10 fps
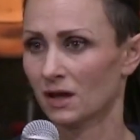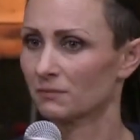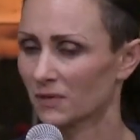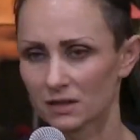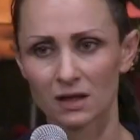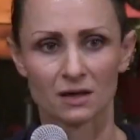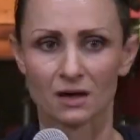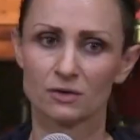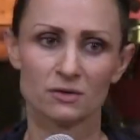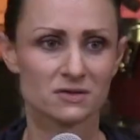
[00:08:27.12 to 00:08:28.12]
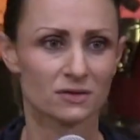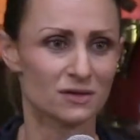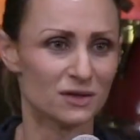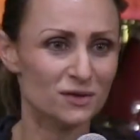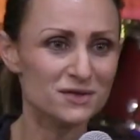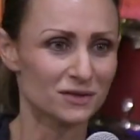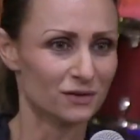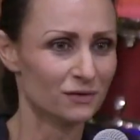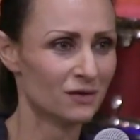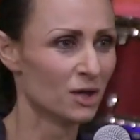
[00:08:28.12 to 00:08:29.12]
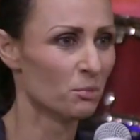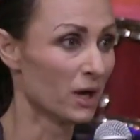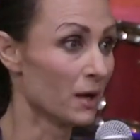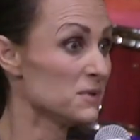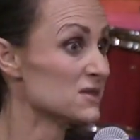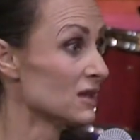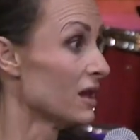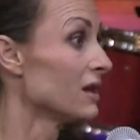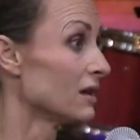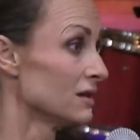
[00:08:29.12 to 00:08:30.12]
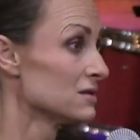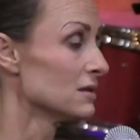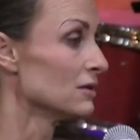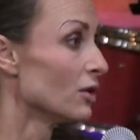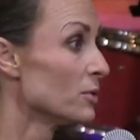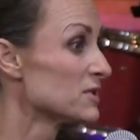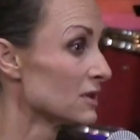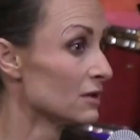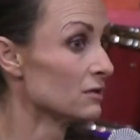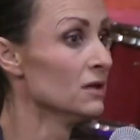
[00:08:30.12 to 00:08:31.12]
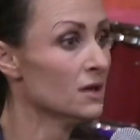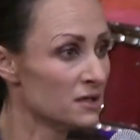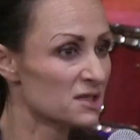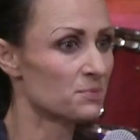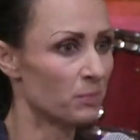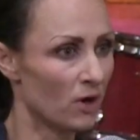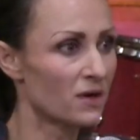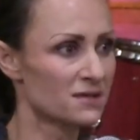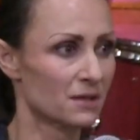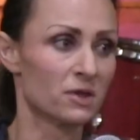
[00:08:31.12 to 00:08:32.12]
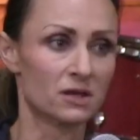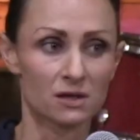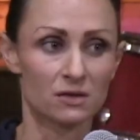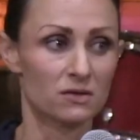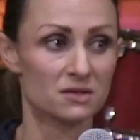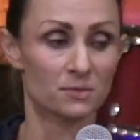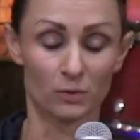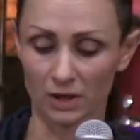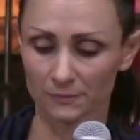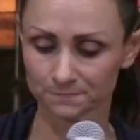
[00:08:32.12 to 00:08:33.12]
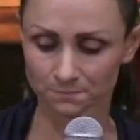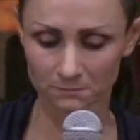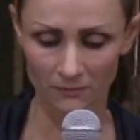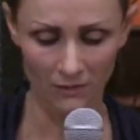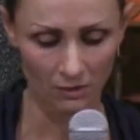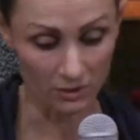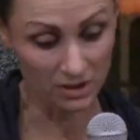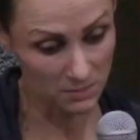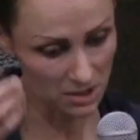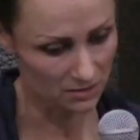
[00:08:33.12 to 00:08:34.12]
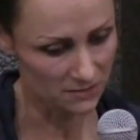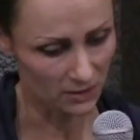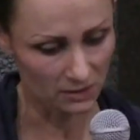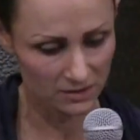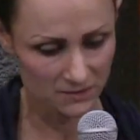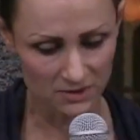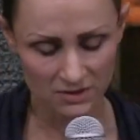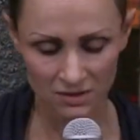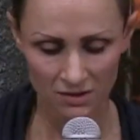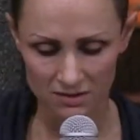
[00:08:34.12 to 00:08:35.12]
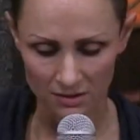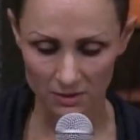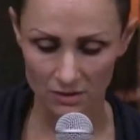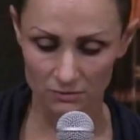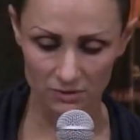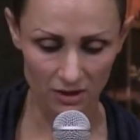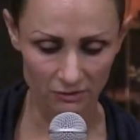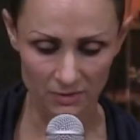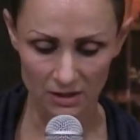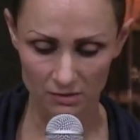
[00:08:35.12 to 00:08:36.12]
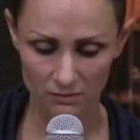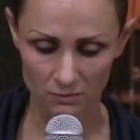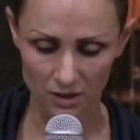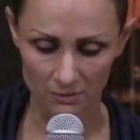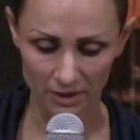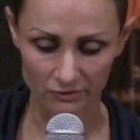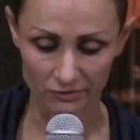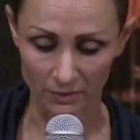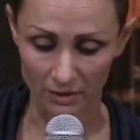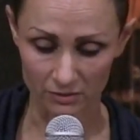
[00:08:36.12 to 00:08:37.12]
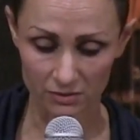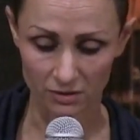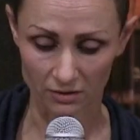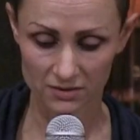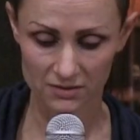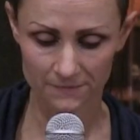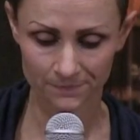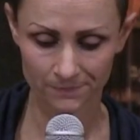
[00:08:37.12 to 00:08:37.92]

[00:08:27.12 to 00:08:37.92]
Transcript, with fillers: Um, again, I know it's not new to you, but I'm saying it in the hopes that it'll spark something in you this morning, or in me as well. This was something the Lord gave me a little while back for my own heart.